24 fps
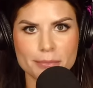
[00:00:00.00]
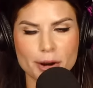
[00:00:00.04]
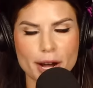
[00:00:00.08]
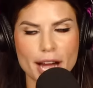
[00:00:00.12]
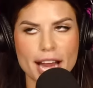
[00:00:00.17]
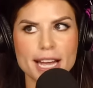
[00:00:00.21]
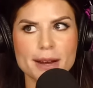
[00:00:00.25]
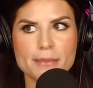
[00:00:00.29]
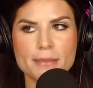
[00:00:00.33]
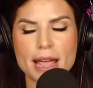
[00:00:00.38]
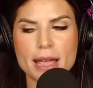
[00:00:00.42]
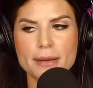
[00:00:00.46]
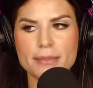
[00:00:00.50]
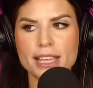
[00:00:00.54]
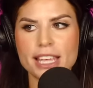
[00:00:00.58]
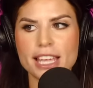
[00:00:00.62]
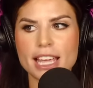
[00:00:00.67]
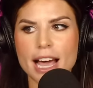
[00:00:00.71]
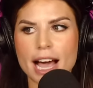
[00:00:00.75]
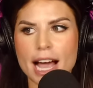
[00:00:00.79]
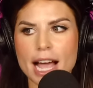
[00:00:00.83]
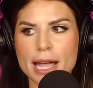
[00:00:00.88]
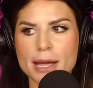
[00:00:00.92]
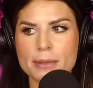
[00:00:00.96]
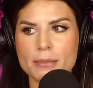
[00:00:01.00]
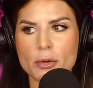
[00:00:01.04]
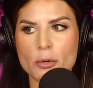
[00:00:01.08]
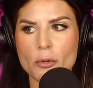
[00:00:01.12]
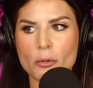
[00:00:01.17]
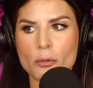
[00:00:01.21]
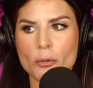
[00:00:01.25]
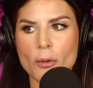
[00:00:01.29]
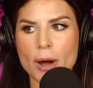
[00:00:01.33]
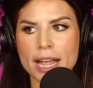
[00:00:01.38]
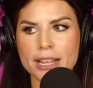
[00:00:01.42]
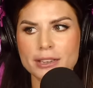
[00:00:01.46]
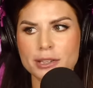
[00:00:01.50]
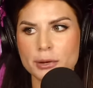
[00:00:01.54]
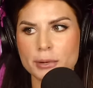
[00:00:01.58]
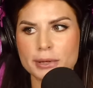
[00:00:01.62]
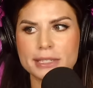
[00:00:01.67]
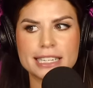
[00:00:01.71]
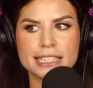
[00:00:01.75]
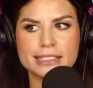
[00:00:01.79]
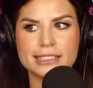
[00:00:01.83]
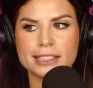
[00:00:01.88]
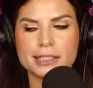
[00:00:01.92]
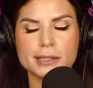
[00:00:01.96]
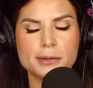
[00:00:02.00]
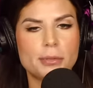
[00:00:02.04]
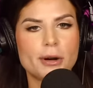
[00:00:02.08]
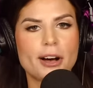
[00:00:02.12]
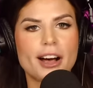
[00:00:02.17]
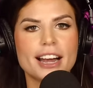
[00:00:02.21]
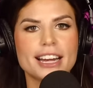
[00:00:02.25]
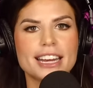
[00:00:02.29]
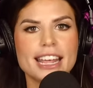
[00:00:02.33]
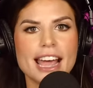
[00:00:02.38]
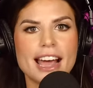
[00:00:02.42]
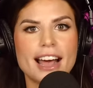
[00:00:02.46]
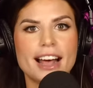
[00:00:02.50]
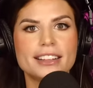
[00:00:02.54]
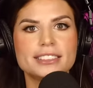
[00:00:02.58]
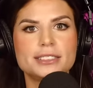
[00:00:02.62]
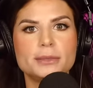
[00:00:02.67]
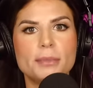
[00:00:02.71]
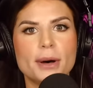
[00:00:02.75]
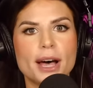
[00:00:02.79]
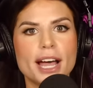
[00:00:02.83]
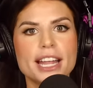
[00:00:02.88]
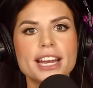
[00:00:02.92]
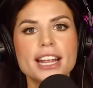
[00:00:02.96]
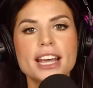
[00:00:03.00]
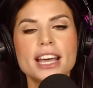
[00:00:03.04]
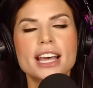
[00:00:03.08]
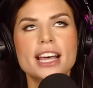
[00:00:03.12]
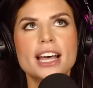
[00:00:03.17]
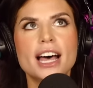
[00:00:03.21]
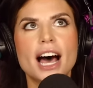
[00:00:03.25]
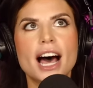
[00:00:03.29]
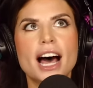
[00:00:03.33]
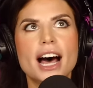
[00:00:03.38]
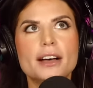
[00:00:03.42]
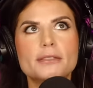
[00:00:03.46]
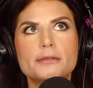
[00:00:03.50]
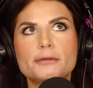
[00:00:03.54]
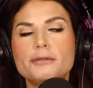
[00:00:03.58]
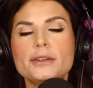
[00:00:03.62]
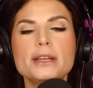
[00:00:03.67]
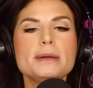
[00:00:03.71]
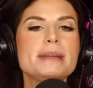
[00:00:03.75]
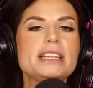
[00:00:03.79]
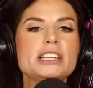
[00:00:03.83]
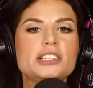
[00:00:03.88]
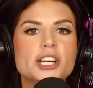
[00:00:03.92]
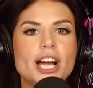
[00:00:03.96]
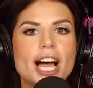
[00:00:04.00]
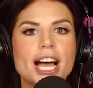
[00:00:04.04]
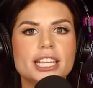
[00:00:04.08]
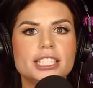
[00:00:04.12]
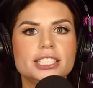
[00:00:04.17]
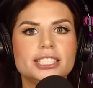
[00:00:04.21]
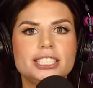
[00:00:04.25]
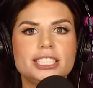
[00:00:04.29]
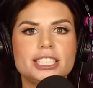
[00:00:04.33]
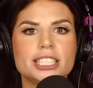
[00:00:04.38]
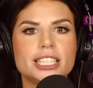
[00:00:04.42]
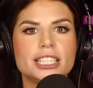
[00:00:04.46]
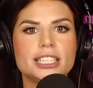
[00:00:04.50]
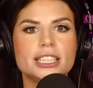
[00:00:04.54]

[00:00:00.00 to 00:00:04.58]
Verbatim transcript: brain. And maybe I'm way too addicted to podcasts, but uh, Phoebe Judge,